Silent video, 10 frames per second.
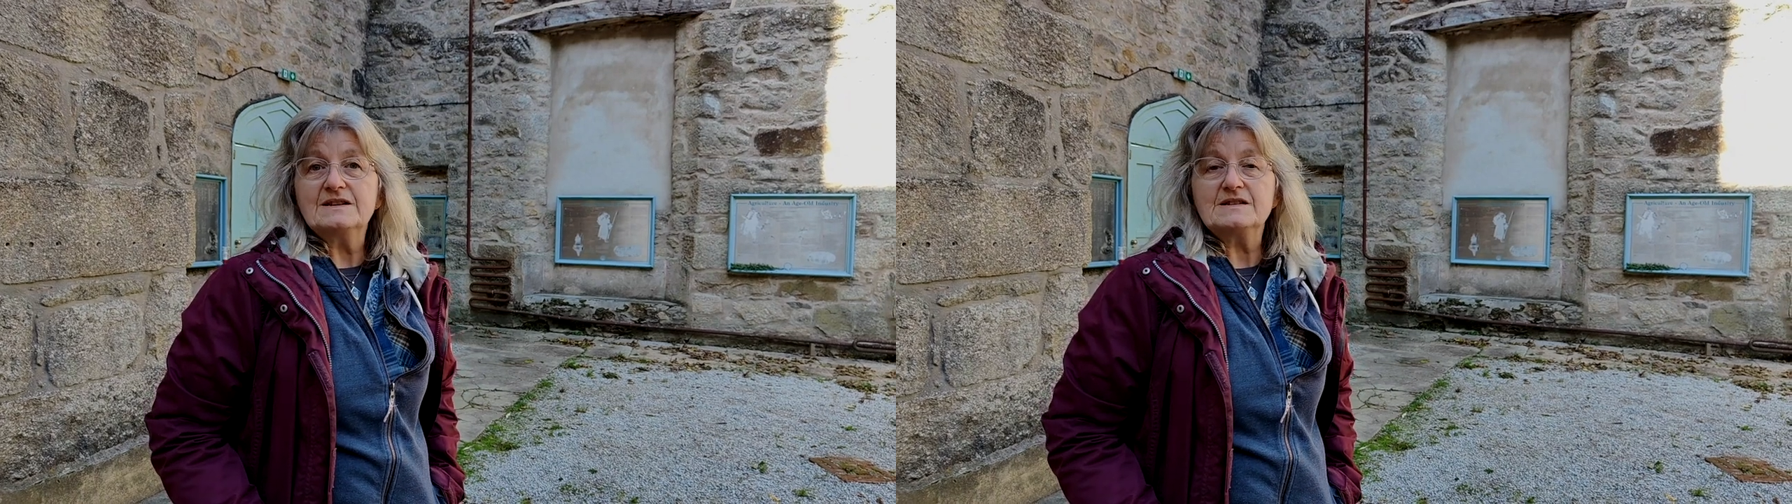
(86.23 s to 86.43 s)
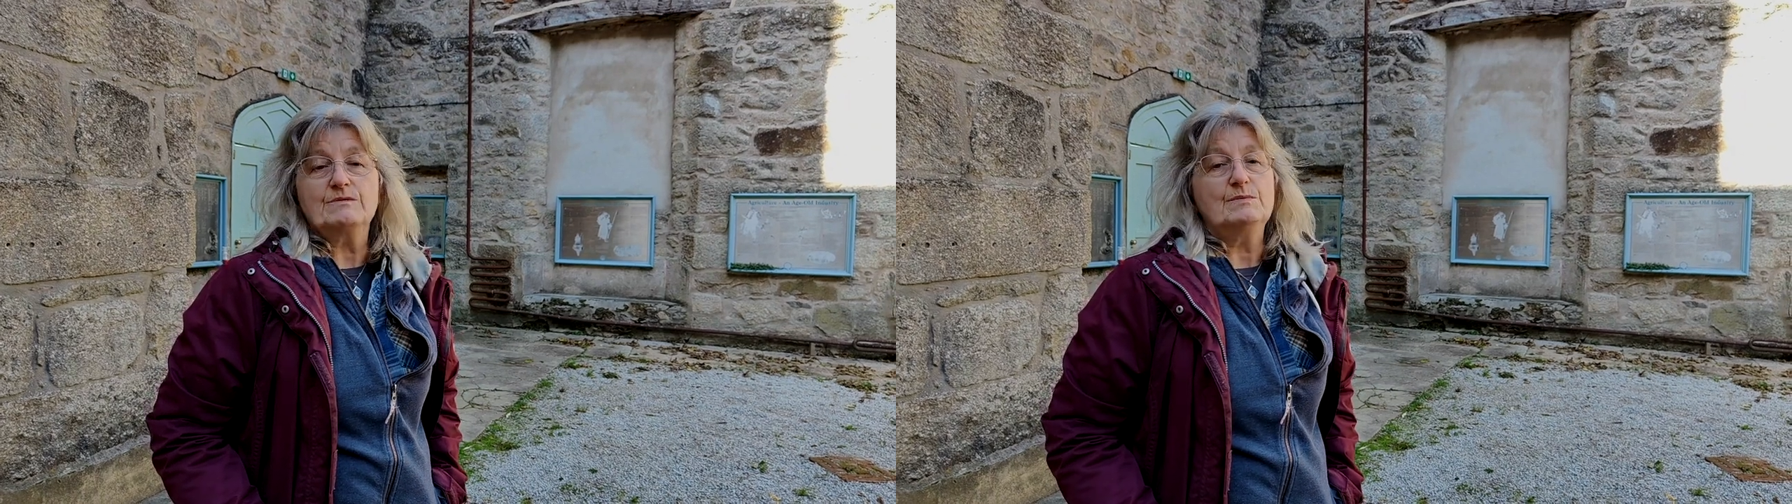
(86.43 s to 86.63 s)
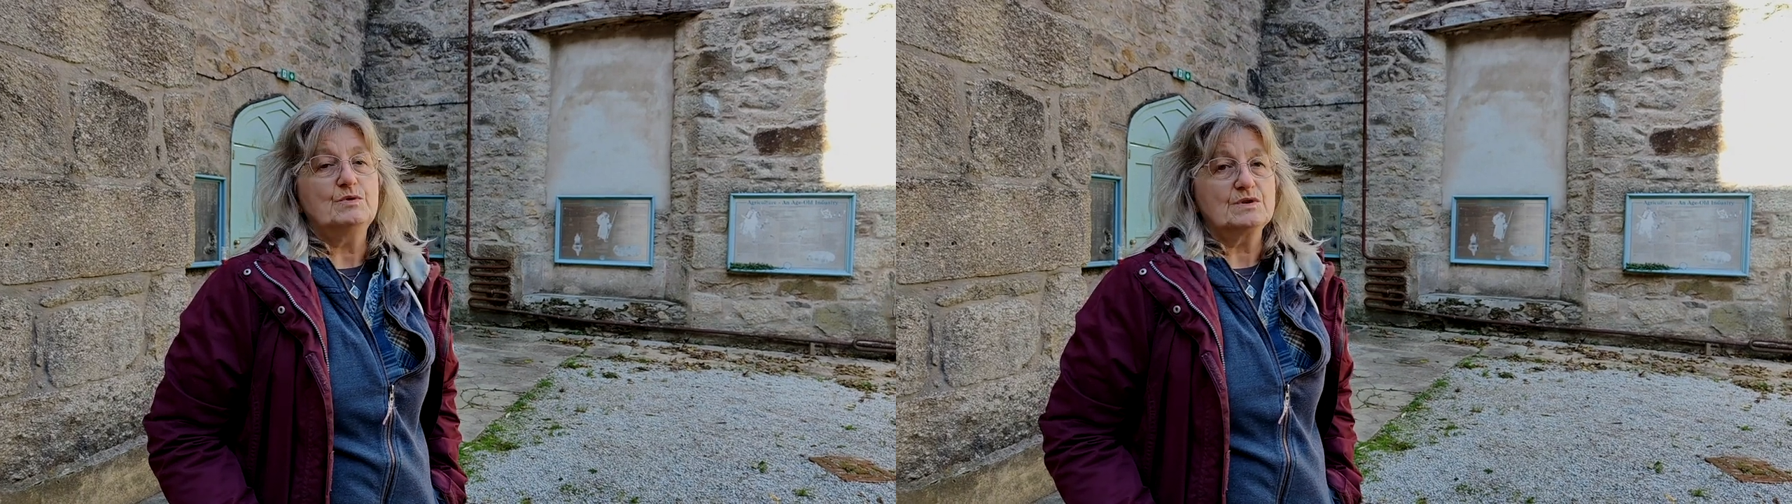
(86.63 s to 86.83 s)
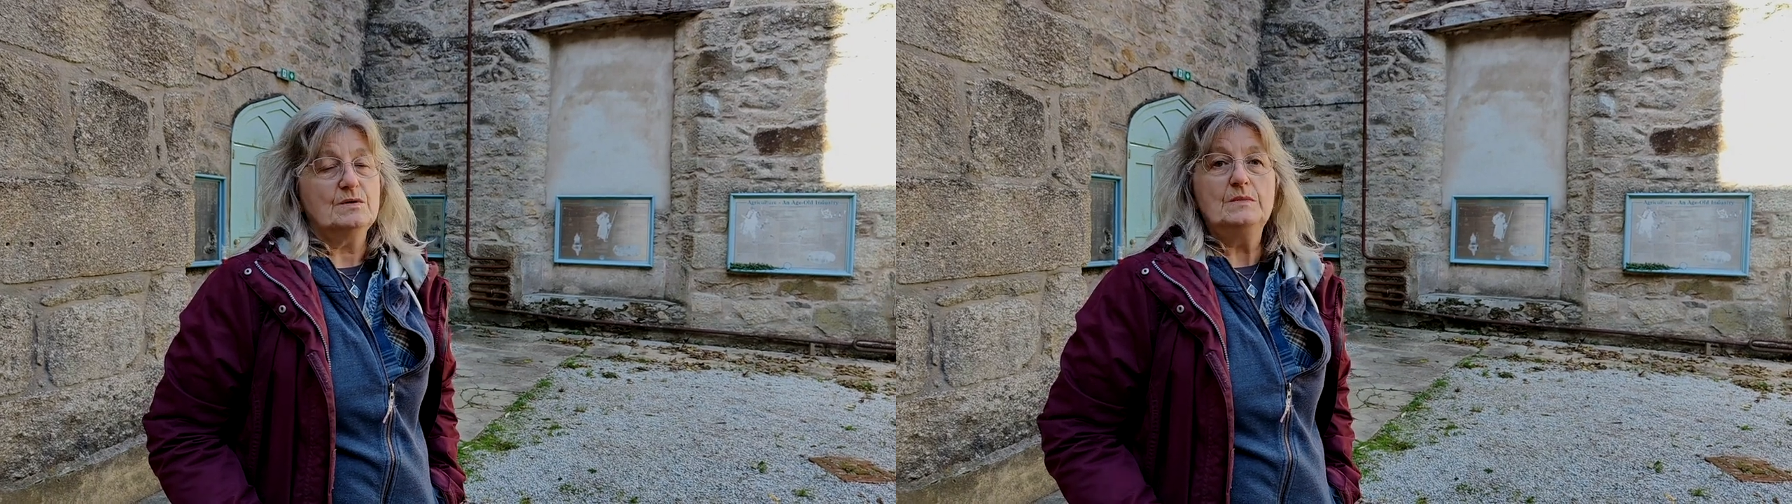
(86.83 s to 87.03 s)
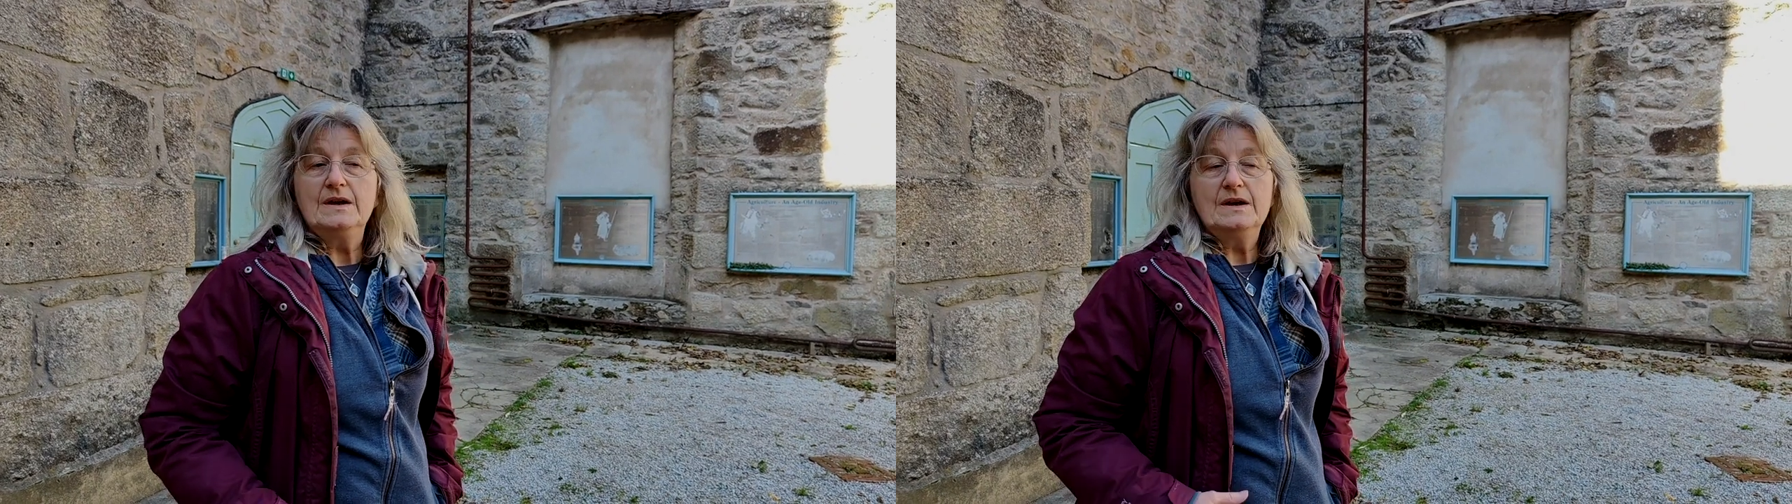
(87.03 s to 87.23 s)
So we put
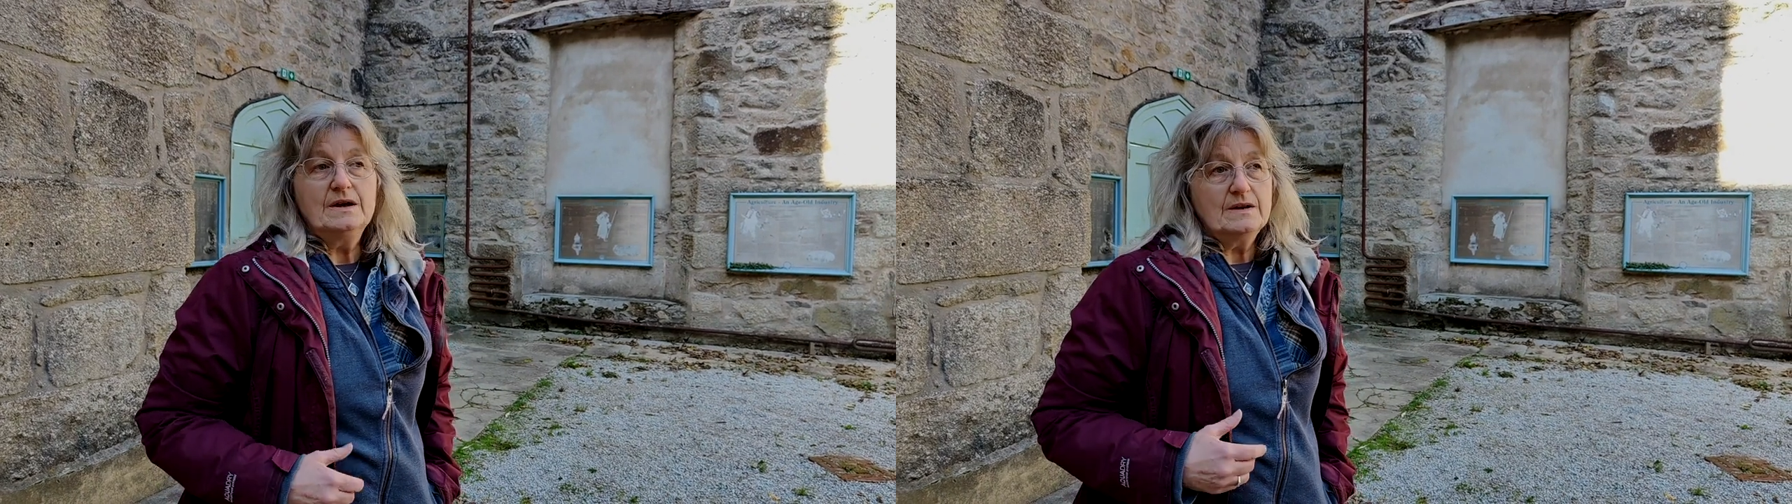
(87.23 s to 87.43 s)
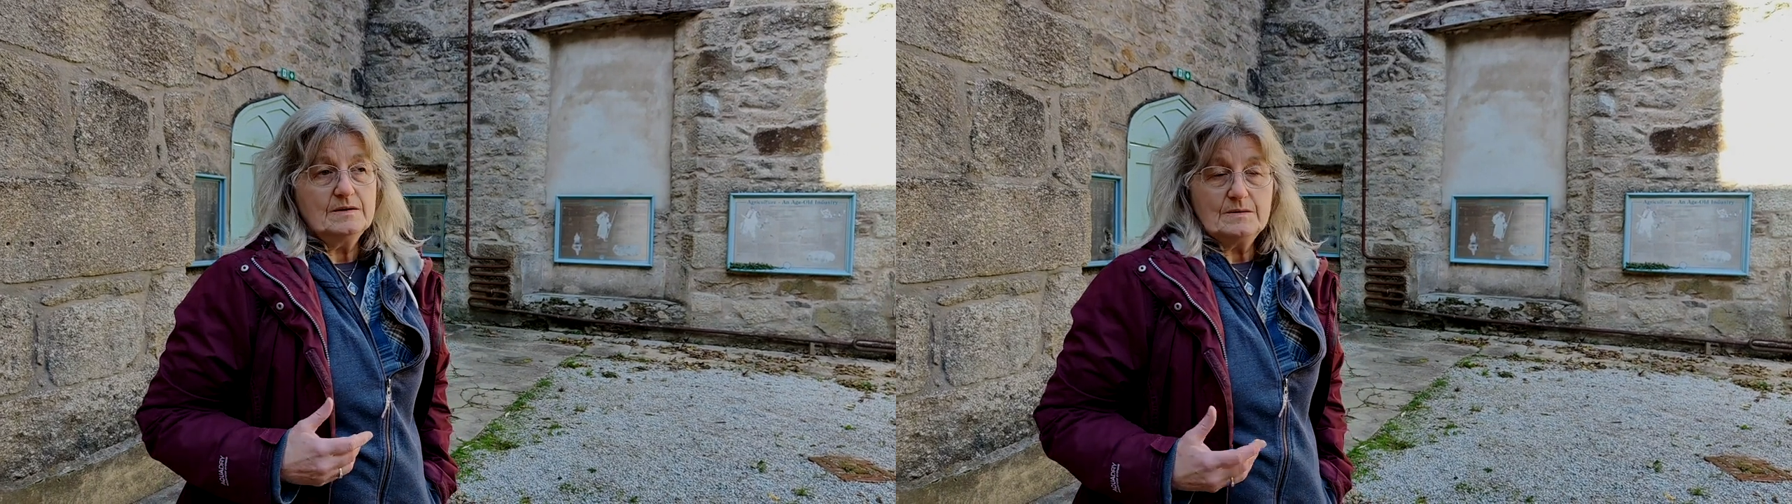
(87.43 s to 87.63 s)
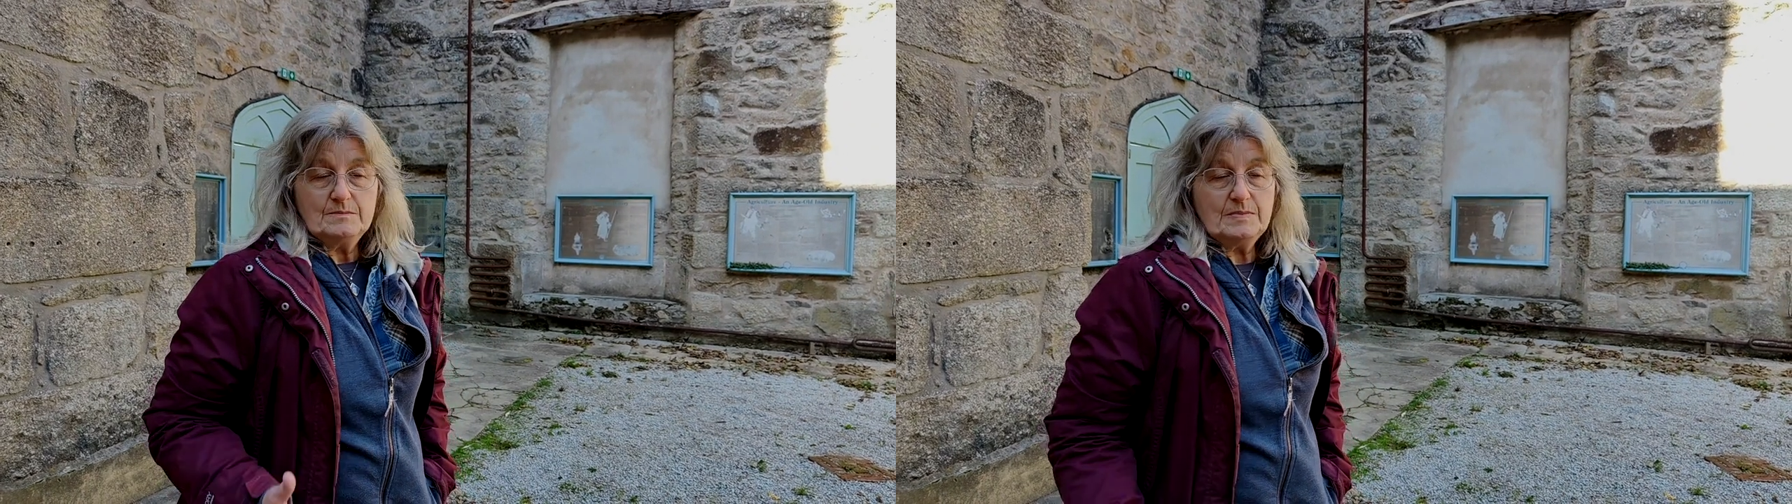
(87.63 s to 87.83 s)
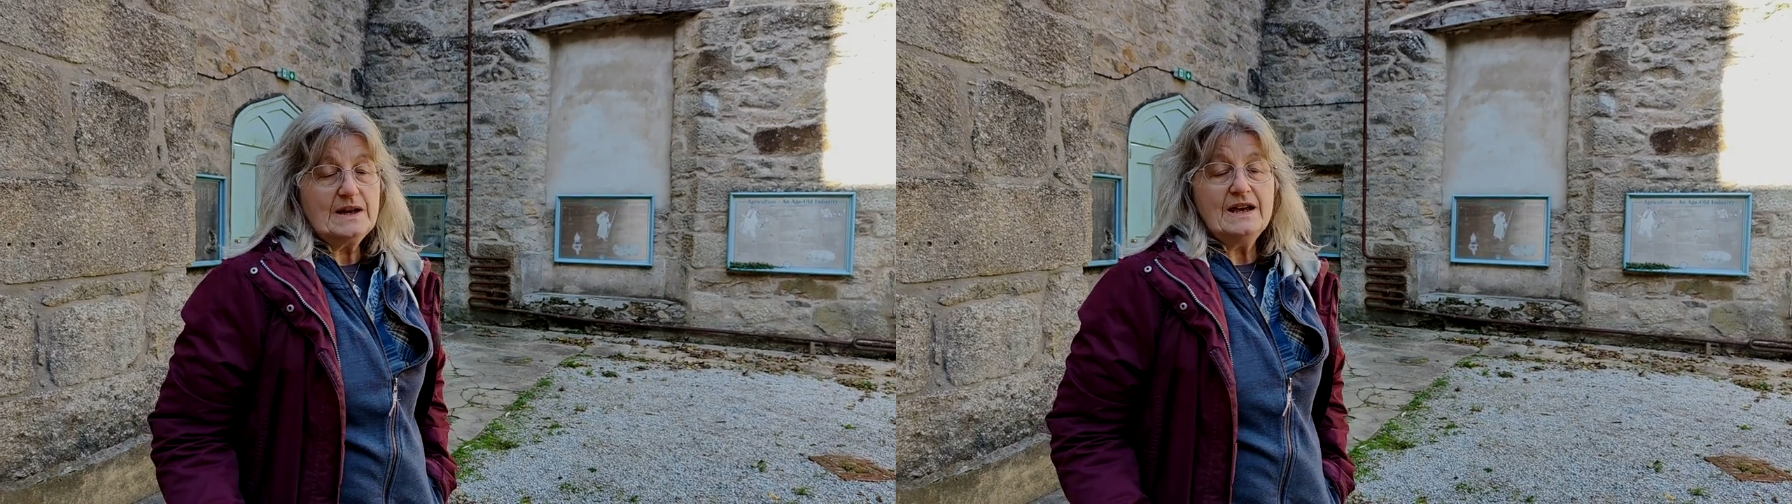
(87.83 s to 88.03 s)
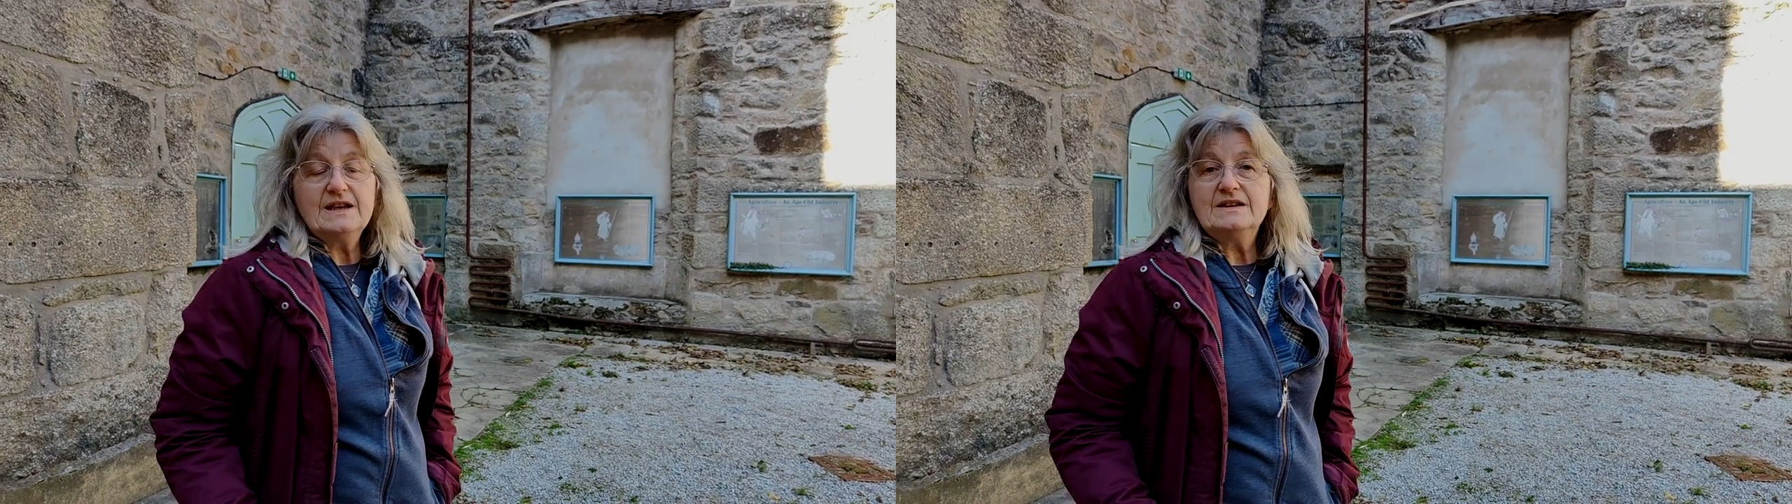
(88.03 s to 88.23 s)
on
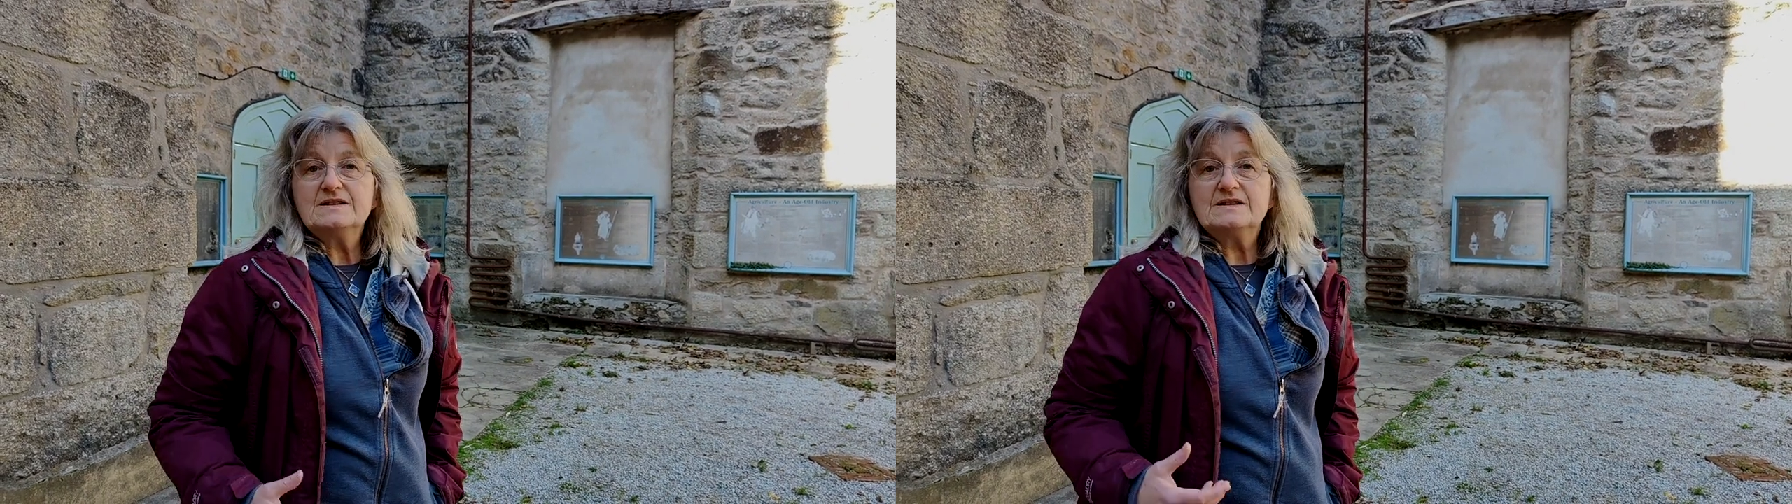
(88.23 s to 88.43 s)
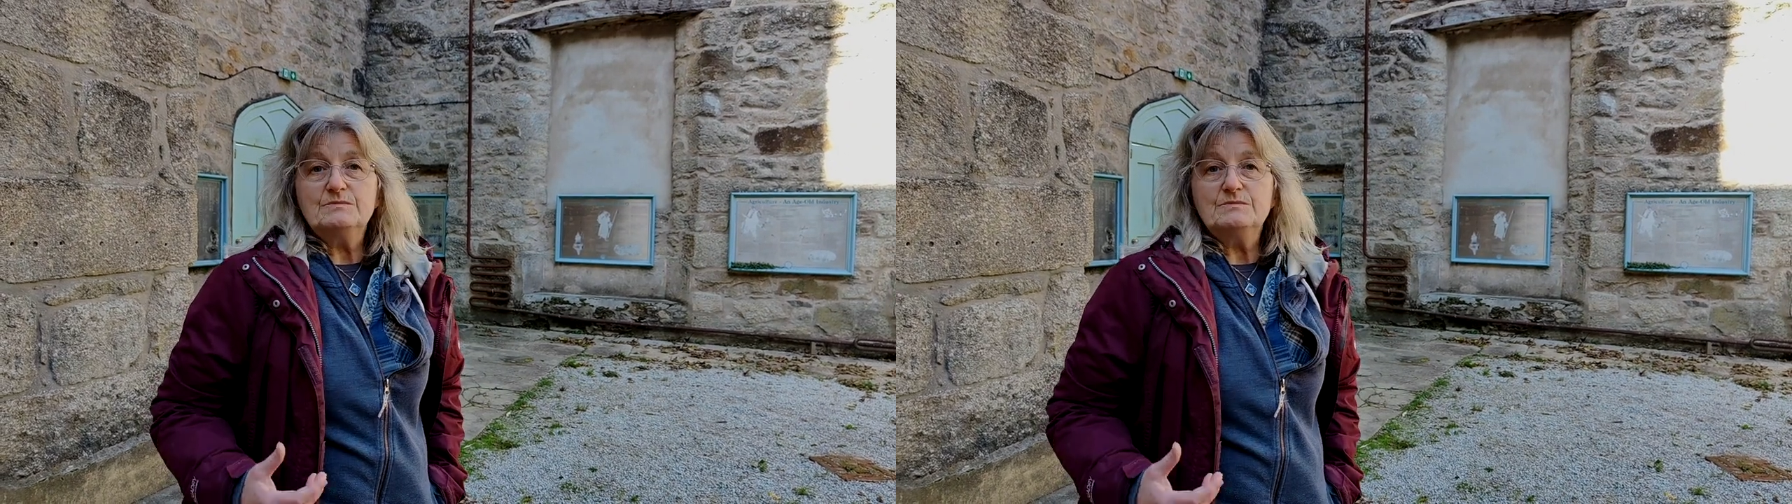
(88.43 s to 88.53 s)
plays,